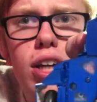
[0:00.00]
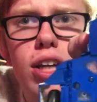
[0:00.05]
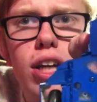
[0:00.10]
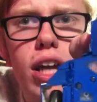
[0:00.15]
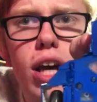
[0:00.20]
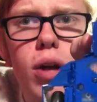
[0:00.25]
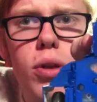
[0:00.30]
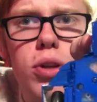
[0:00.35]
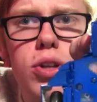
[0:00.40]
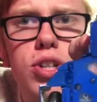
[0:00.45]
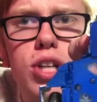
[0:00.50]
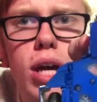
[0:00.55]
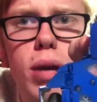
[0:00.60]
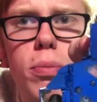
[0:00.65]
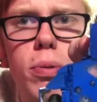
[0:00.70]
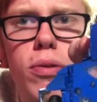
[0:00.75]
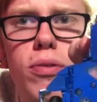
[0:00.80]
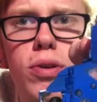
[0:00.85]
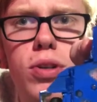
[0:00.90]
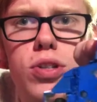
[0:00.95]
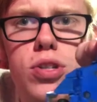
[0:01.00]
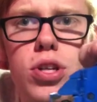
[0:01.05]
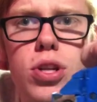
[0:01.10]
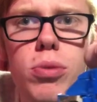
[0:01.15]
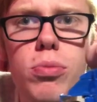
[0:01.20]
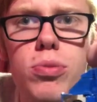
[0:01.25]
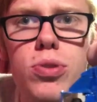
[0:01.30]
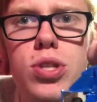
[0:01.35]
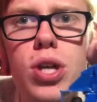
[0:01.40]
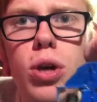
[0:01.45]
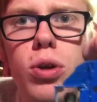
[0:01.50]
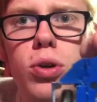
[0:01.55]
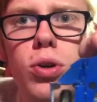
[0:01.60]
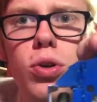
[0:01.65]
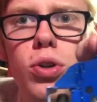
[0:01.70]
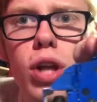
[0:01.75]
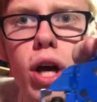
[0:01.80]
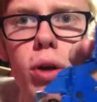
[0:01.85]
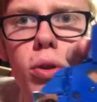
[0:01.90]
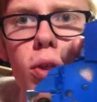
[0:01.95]
know the shape of a tombstone,
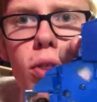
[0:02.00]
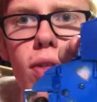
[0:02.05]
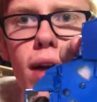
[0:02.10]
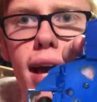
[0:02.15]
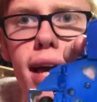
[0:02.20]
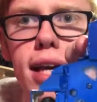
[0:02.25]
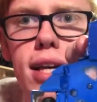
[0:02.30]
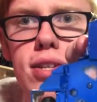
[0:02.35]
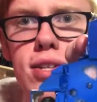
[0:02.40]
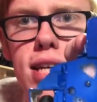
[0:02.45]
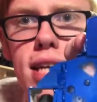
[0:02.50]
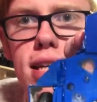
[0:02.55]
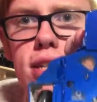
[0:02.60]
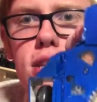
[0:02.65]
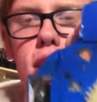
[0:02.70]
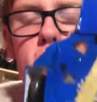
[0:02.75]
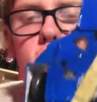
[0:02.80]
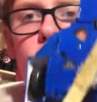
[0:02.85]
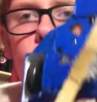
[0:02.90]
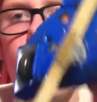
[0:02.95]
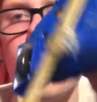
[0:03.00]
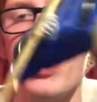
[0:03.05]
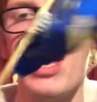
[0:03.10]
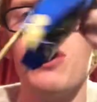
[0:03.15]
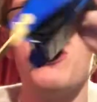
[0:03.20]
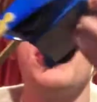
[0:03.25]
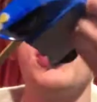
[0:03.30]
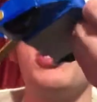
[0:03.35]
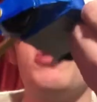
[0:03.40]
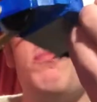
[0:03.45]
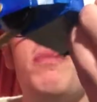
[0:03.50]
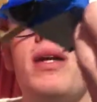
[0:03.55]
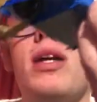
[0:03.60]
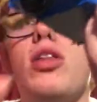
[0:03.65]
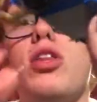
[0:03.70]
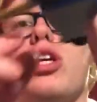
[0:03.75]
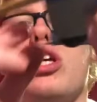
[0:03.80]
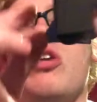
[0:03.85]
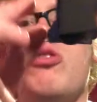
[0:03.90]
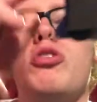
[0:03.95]
you'll know that that is it, without its
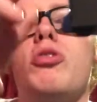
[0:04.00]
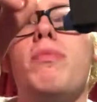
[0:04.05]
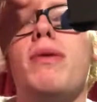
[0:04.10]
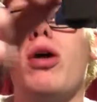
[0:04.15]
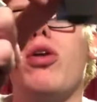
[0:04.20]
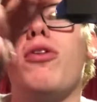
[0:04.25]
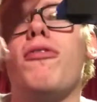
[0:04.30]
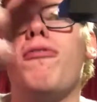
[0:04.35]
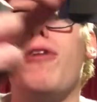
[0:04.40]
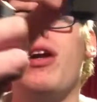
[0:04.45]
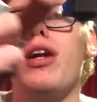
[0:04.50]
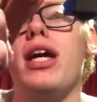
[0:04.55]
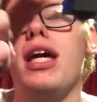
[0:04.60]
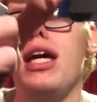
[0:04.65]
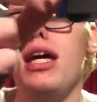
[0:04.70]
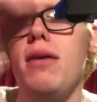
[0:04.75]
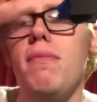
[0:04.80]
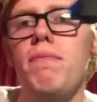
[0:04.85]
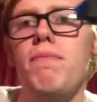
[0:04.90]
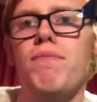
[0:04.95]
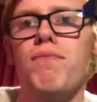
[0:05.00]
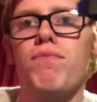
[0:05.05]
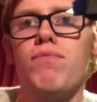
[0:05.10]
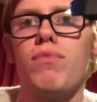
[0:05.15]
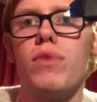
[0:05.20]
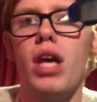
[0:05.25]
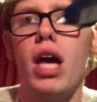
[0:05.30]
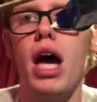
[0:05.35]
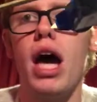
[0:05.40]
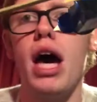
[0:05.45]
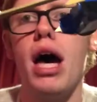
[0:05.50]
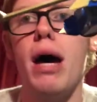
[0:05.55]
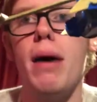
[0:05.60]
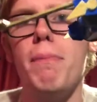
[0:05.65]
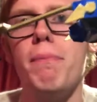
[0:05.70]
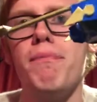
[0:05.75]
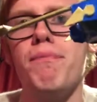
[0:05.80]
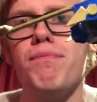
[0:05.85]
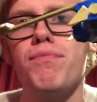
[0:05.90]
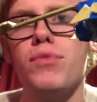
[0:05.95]
spinner that used to be on the front here.
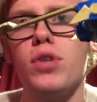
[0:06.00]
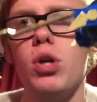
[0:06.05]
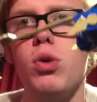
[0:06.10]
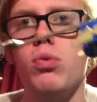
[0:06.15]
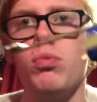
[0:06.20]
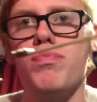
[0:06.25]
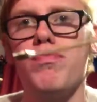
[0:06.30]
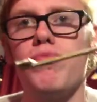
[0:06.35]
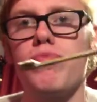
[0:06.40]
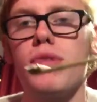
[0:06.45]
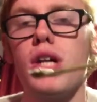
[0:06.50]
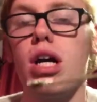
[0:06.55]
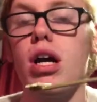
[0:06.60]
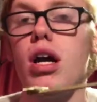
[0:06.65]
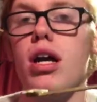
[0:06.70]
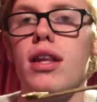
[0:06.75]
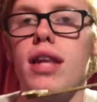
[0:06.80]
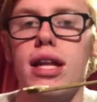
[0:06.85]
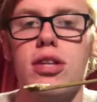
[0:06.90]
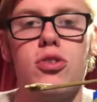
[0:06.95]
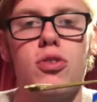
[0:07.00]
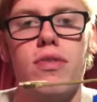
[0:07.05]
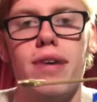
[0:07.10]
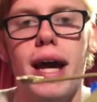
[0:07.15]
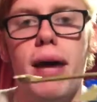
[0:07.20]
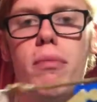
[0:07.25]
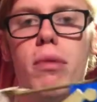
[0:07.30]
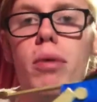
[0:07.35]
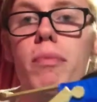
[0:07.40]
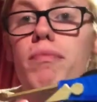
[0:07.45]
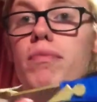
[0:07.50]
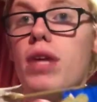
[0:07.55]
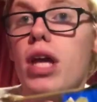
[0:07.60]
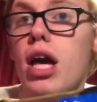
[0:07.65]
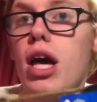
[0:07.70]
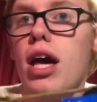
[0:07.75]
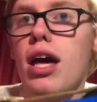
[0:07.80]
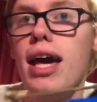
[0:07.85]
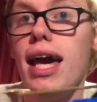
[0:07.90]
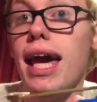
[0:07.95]
Um, oh, that's off camera.
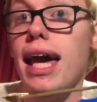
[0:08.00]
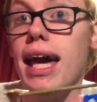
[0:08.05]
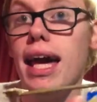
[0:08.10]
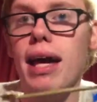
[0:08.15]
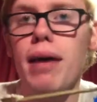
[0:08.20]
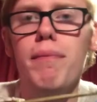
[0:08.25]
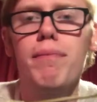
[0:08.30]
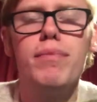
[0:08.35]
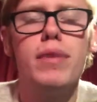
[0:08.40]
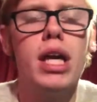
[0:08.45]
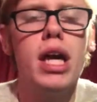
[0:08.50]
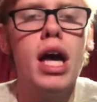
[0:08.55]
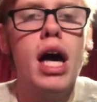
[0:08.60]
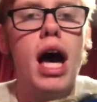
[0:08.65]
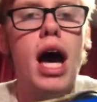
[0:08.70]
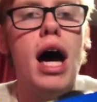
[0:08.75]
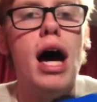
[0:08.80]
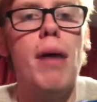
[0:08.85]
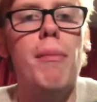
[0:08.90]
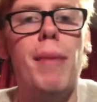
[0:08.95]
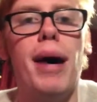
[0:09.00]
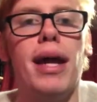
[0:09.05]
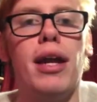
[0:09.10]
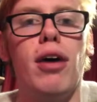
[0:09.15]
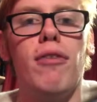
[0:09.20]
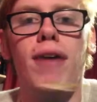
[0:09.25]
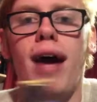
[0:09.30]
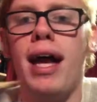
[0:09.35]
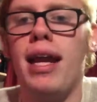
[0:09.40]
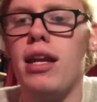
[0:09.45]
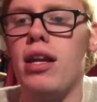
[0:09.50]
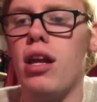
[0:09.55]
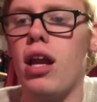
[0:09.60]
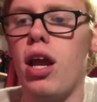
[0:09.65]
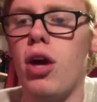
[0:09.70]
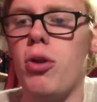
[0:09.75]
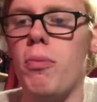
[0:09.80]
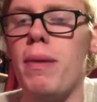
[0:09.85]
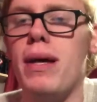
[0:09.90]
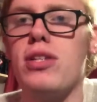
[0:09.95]
Here, um, and I've added a
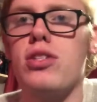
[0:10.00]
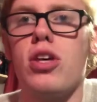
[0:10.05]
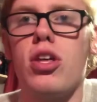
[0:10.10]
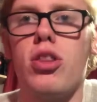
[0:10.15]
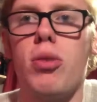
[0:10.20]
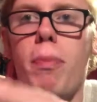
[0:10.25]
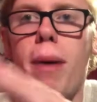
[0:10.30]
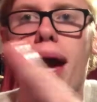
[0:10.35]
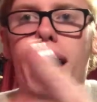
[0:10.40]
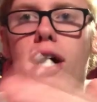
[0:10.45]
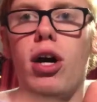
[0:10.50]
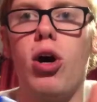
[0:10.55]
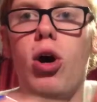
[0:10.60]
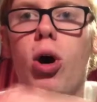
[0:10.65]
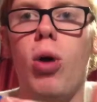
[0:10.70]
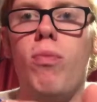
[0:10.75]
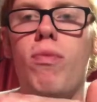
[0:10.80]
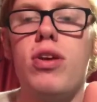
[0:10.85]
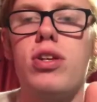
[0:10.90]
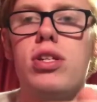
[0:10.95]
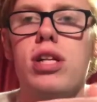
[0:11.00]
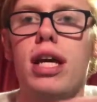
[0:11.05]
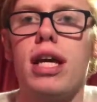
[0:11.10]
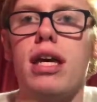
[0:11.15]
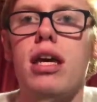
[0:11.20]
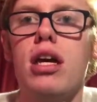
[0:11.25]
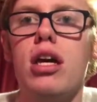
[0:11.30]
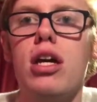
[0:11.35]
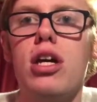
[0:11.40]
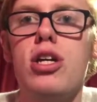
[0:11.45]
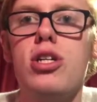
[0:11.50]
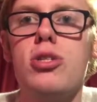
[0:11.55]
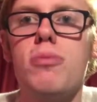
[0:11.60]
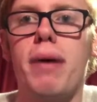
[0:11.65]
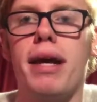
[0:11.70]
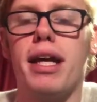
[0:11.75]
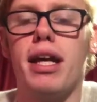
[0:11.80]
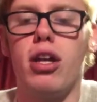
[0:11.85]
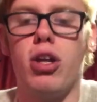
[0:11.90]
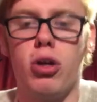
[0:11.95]
load of bits at the back, obviously, to
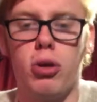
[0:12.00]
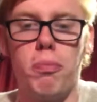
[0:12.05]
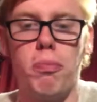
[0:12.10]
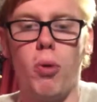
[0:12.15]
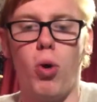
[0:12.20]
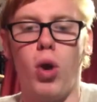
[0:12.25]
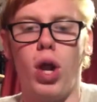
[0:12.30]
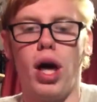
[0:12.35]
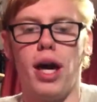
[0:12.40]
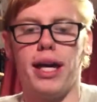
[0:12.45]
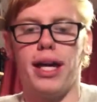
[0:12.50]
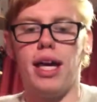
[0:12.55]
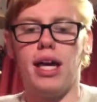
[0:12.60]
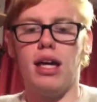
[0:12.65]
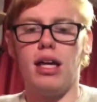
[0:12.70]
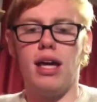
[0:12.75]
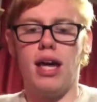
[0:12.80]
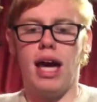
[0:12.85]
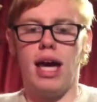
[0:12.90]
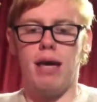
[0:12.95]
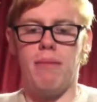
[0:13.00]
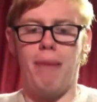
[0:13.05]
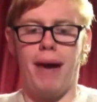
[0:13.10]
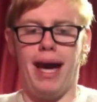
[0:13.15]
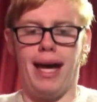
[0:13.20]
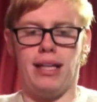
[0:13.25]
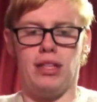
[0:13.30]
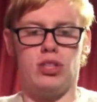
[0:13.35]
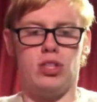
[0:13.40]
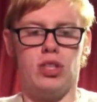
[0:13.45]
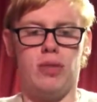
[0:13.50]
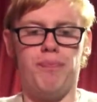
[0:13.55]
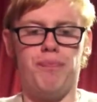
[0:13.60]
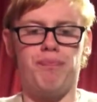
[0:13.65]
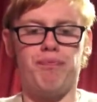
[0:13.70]
make it look more like Apex.